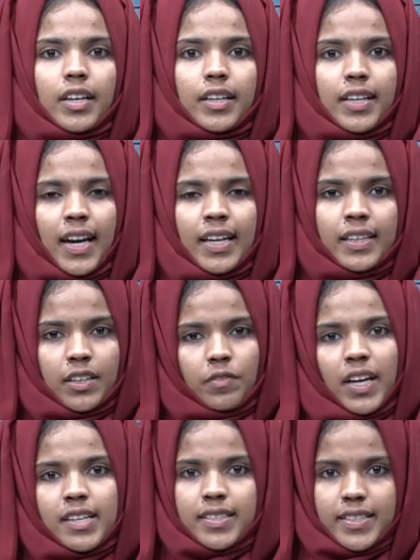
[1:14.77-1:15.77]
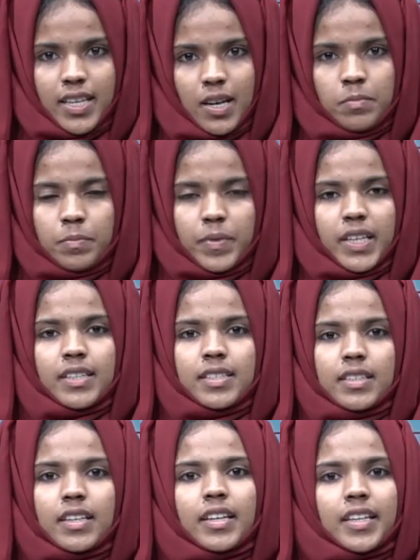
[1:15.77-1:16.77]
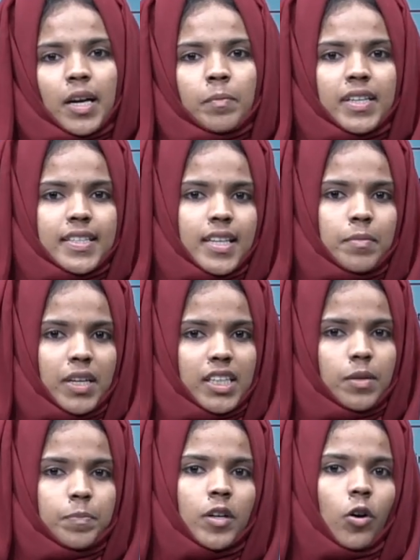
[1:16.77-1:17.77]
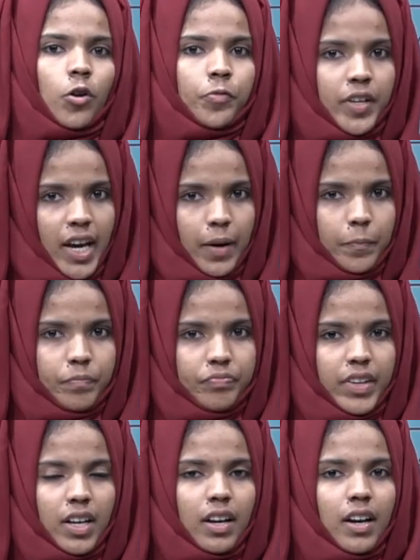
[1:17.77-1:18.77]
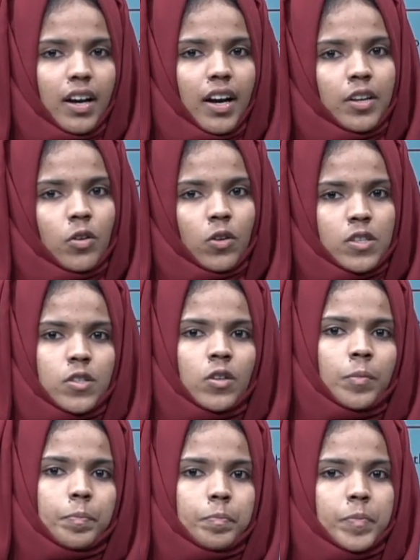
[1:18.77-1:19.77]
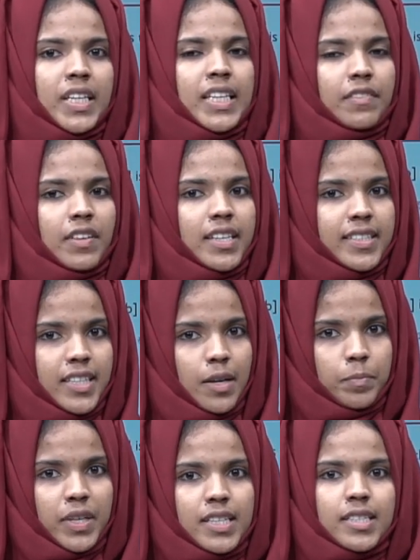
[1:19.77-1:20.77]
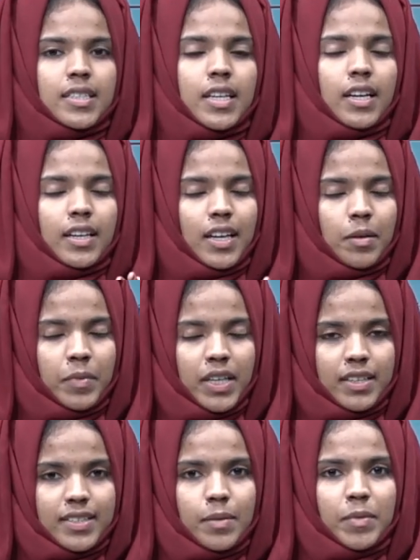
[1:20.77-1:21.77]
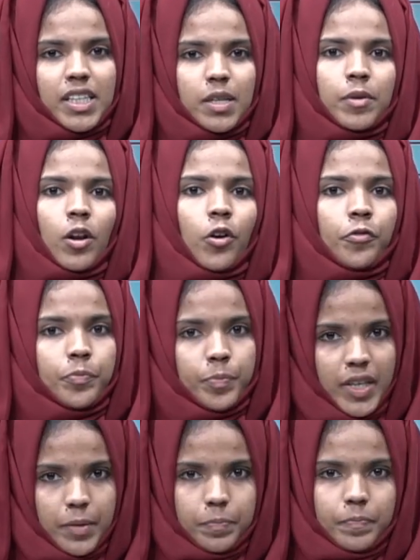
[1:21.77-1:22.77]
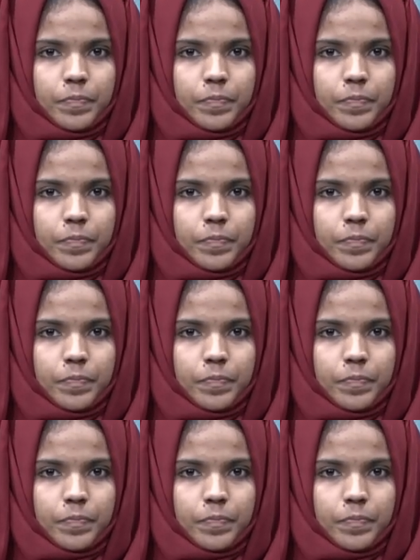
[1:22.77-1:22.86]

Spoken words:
A divides m means m is a multiple of a, and also b divides m means m is a multiple of b.